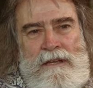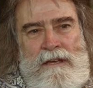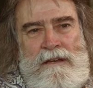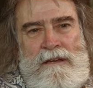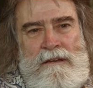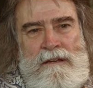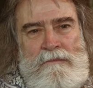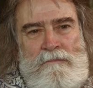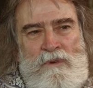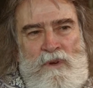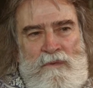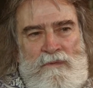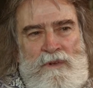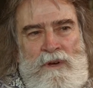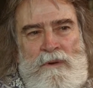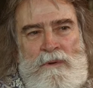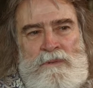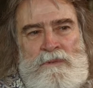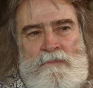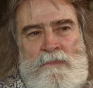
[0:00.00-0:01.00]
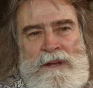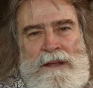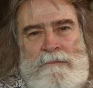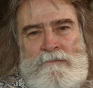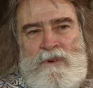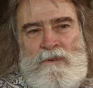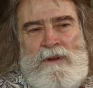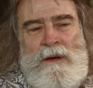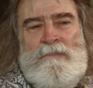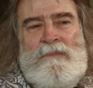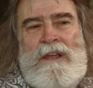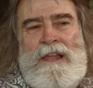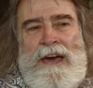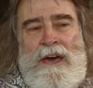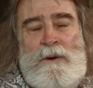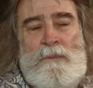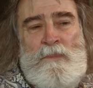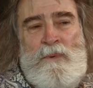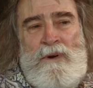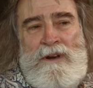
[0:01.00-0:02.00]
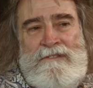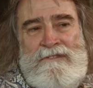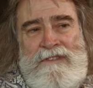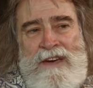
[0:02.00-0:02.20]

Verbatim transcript: uh, moved on, but I moved up the ladder pretty